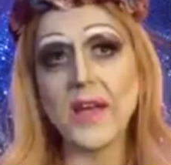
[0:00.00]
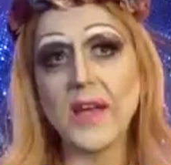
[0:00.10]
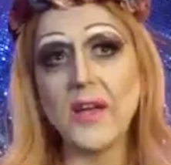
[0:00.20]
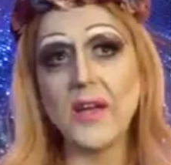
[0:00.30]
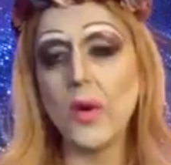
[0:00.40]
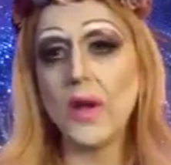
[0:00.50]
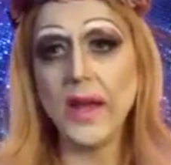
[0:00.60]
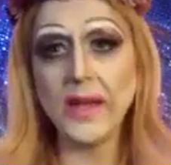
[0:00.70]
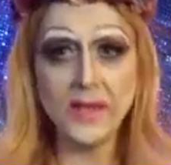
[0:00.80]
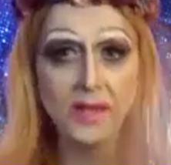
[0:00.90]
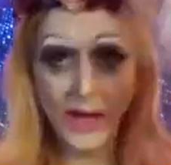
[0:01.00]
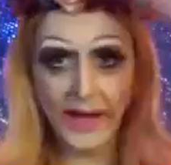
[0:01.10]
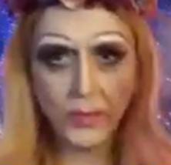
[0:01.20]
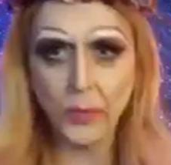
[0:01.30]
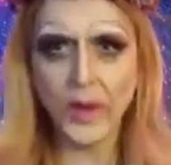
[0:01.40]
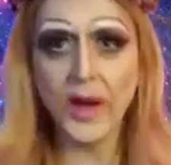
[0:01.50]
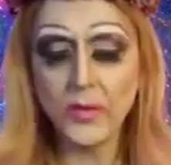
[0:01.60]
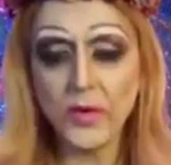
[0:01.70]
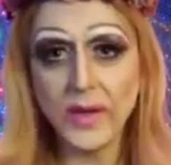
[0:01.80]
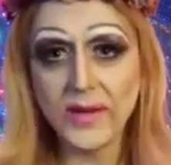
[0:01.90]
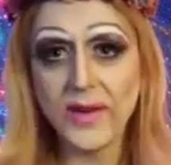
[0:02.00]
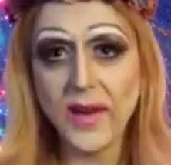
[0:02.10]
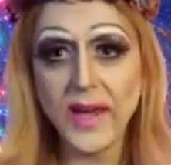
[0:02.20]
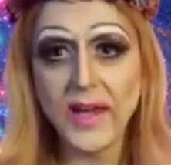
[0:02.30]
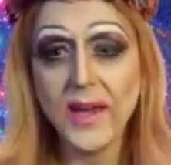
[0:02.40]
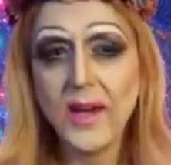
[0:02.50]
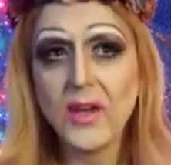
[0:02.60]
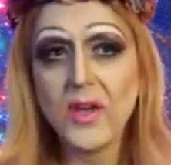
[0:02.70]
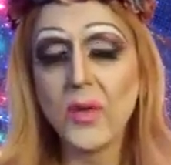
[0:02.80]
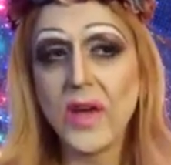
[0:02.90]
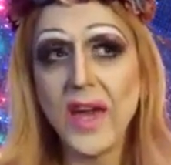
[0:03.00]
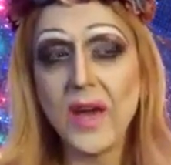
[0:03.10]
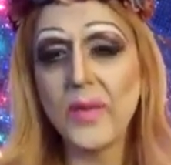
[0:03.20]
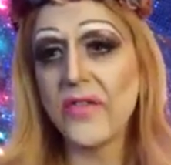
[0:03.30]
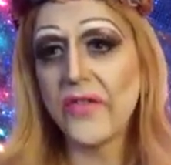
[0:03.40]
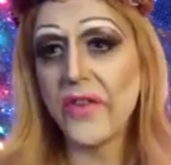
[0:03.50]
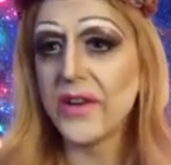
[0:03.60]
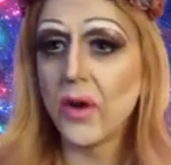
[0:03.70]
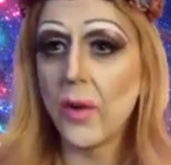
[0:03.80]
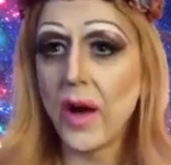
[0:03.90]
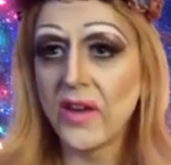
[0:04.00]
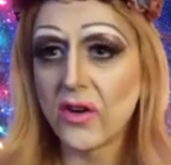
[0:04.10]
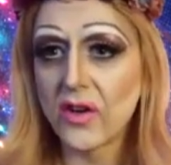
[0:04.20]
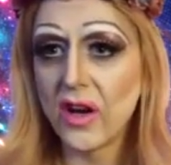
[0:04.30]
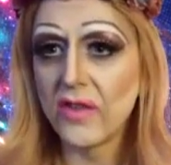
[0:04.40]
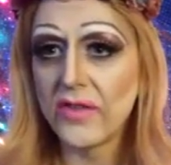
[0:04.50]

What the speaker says: and you like what I'm doing tonight. You can't be afraid to go out of your comfort